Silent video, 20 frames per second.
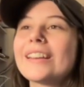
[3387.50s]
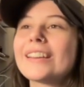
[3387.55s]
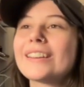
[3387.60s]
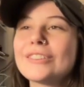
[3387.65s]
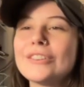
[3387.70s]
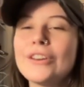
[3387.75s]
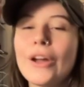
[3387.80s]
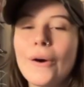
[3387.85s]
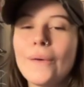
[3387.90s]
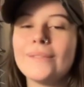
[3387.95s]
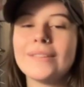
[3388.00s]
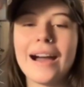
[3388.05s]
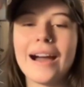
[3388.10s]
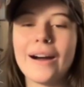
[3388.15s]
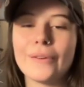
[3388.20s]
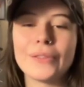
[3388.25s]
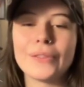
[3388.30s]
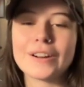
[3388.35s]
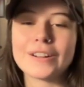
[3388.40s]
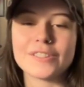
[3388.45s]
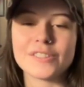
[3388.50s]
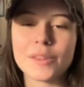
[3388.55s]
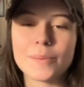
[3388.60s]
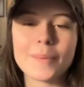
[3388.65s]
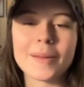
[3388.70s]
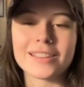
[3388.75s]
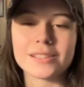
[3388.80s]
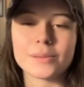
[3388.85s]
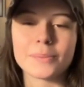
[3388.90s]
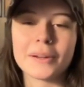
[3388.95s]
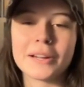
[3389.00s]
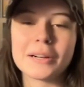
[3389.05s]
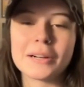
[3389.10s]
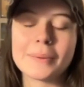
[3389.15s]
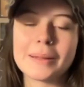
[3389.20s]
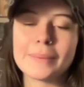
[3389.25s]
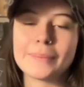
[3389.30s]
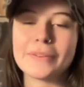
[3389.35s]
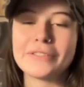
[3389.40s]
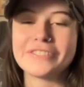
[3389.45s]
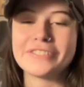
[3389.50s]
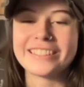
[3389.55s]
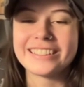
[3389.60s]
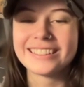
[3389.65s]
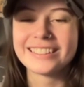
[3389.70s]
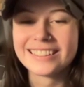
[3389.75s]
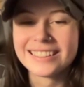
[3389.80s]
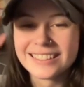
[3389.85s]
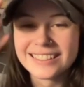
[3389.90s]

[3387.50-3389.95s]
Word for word: known out there as the best Spider Man movie.